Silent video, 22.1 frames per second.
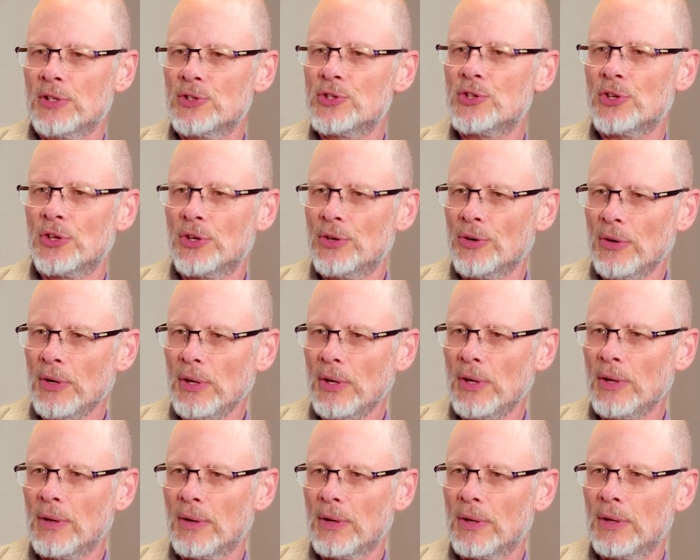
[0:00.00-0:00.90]
and security.
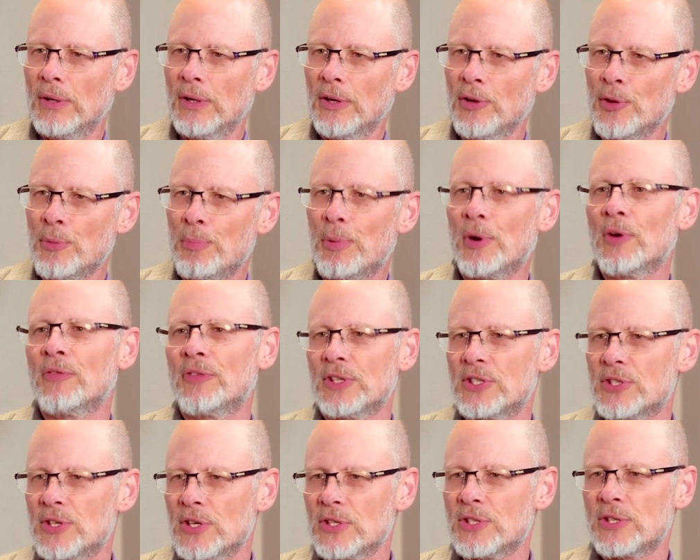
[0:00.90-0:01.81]
The
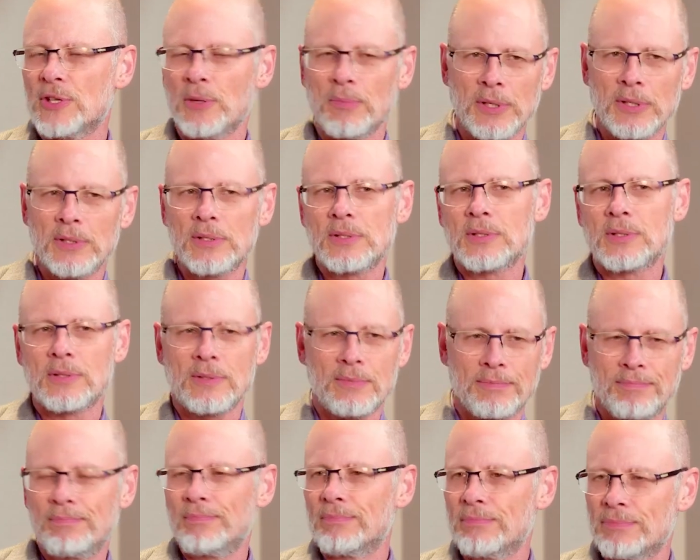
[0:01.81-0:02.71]
perfect system is
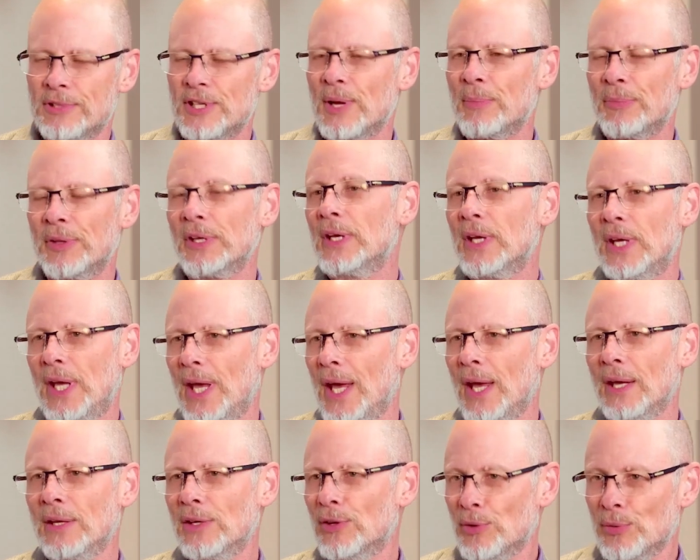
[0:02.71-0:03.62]
something you
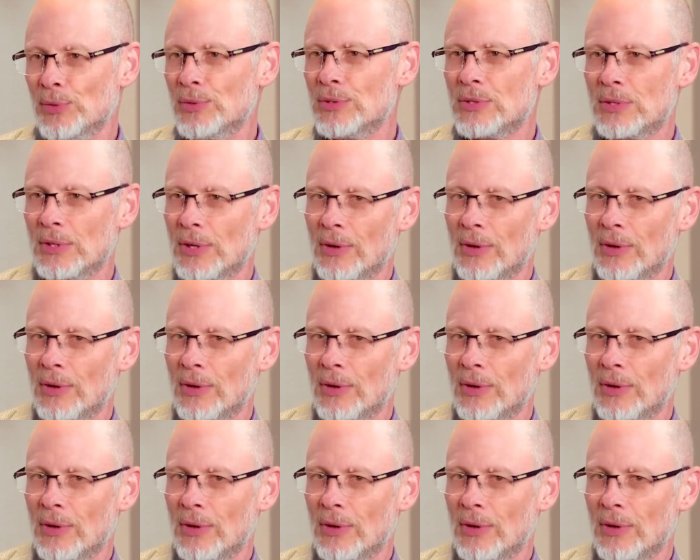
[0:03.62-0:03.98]
can't use,